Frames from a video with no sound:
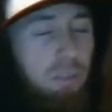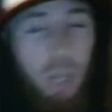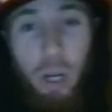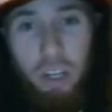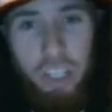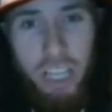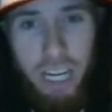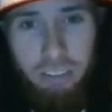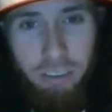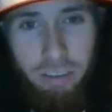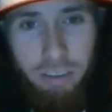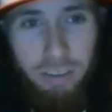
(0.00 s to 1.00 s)
Larry
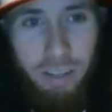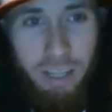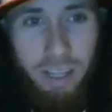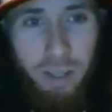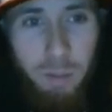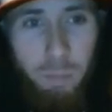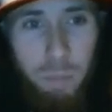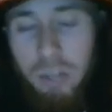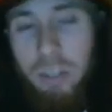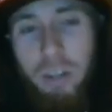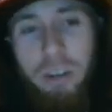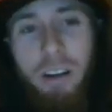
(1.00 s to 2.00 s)
Jansen, pitcher